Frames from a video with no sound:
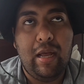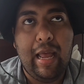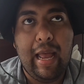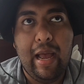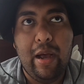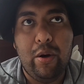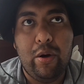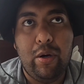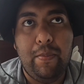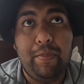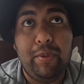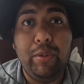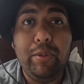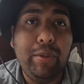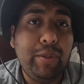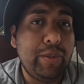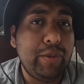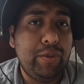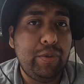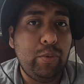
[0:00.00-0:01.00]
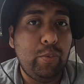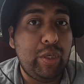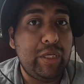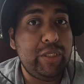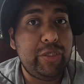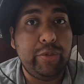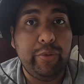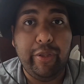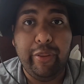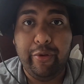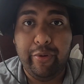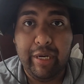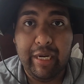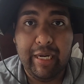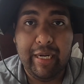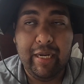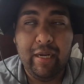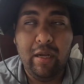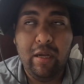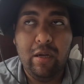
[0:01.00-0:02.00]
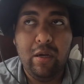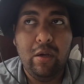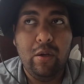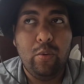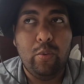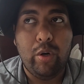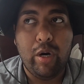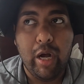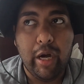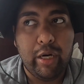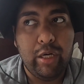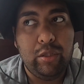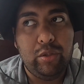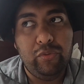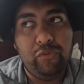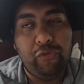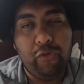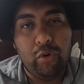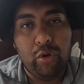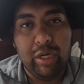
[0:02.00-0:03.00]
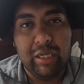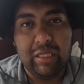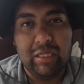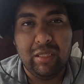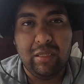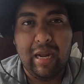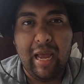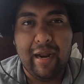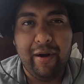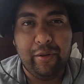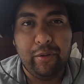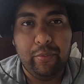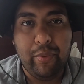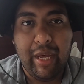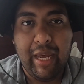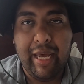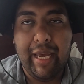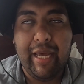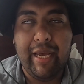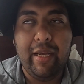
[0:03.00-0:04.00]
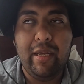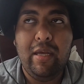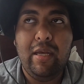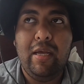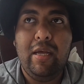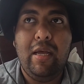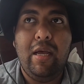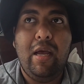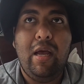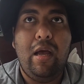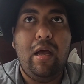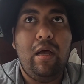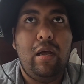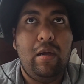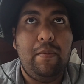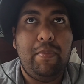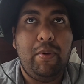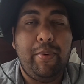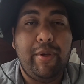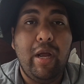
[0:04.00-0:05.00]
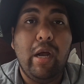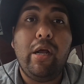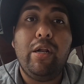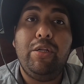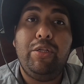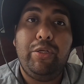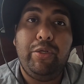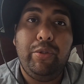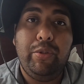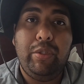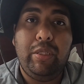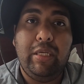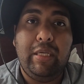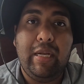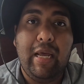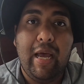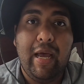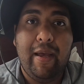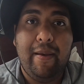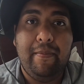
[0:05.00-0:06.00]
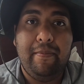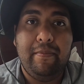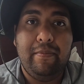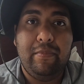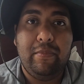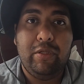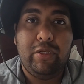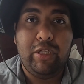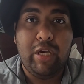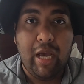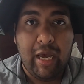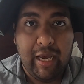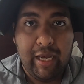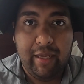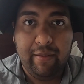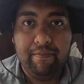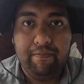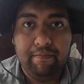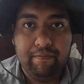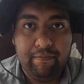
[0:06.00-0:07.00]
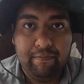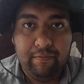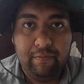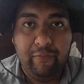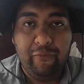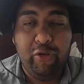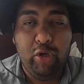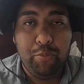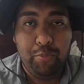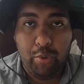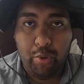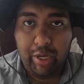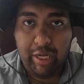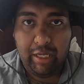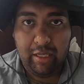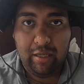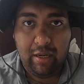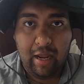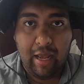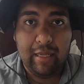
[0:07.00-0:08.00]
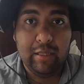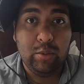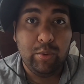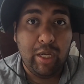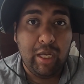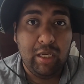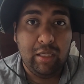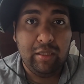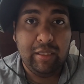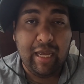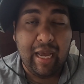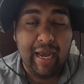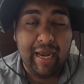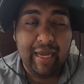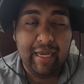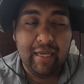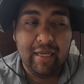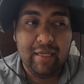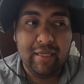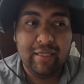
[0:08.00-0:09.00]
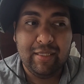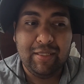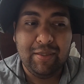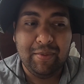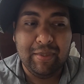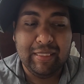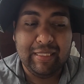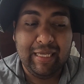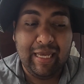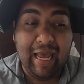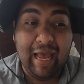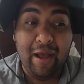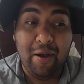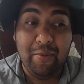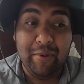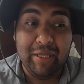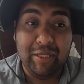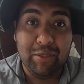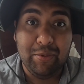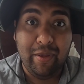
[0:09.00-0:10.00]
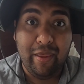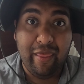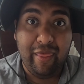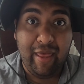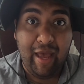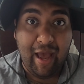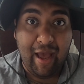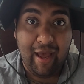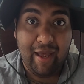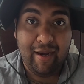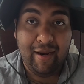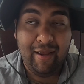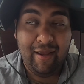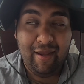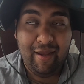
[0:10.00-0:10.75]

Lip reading: our Blue Lagoon 1, 2, and 3. We're not going to do 4, it's a little out of the way, but we are going to do the Nam Chai viewpoint as well, hike, so we'll see how we do with that.